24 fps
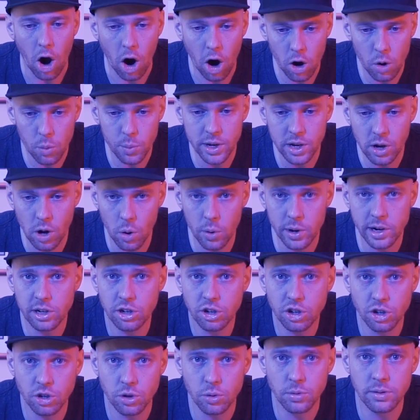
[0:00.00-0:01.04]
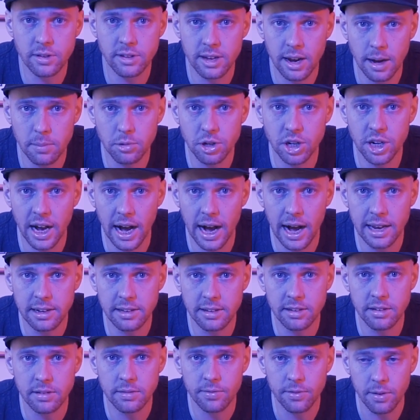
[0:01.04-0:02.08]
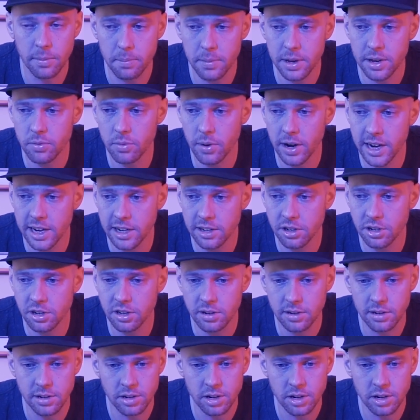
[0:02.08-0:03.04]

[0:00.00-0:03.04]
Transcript: Are we going to shoot some shots from mid-range